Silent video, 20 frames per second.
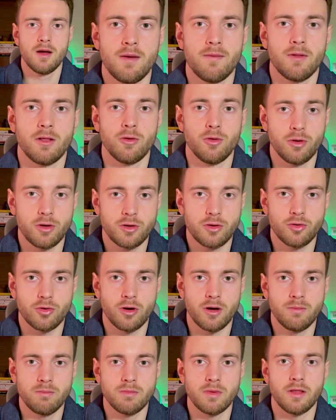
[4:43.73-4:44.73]
long
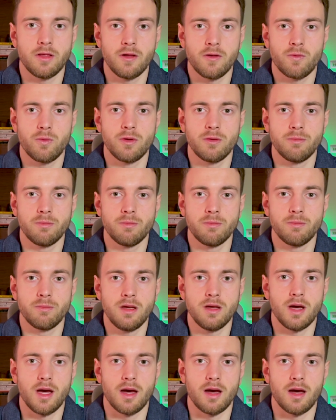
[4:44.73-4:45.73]
term, this will
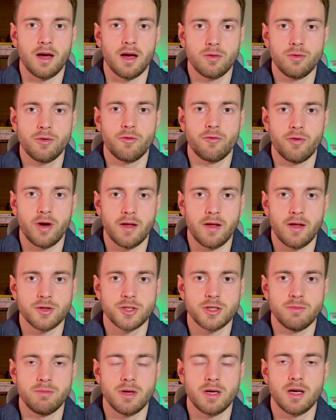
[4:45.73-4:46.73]
be a good
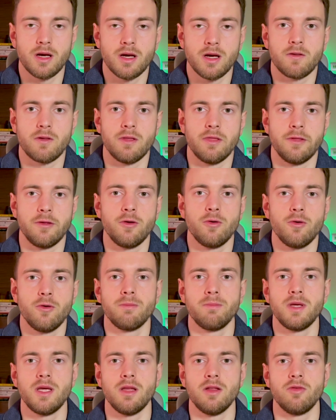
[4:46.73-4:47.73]
strategy because you will
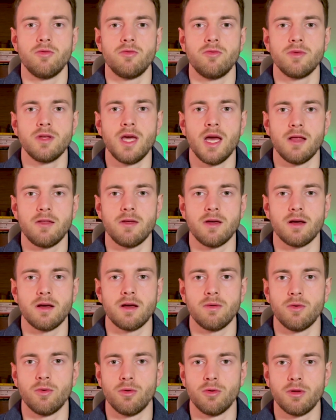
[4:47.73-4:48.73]
be getting
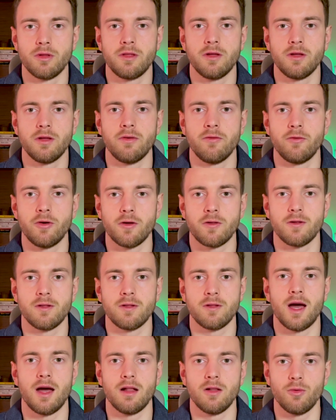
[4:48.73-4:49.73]
all the
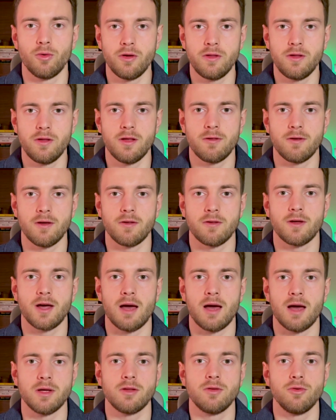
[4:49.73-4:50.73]
versatile audiences
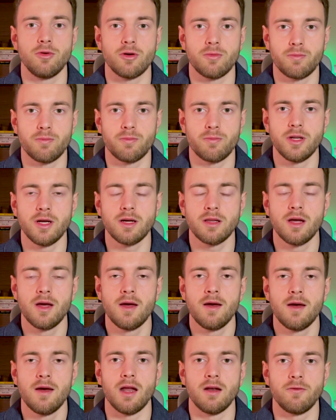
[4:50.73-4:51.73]
coming to your product
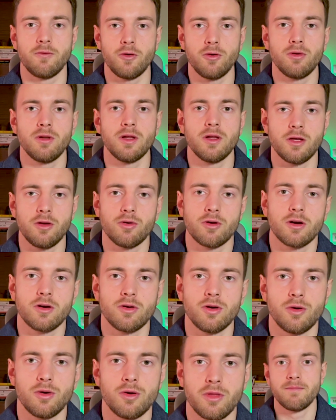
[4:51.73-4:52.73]
and fueling your
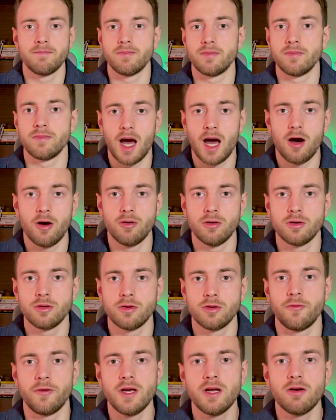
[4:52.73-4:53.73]
growth. Now,
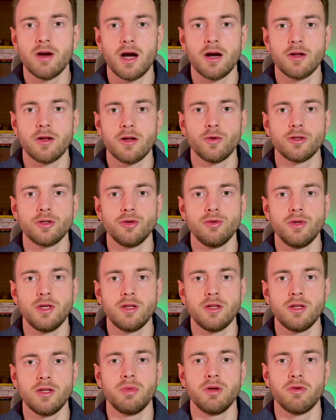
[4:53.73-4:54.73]
to figure out what you
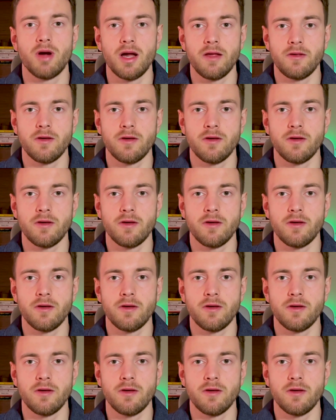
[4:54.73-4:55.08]
need to be writing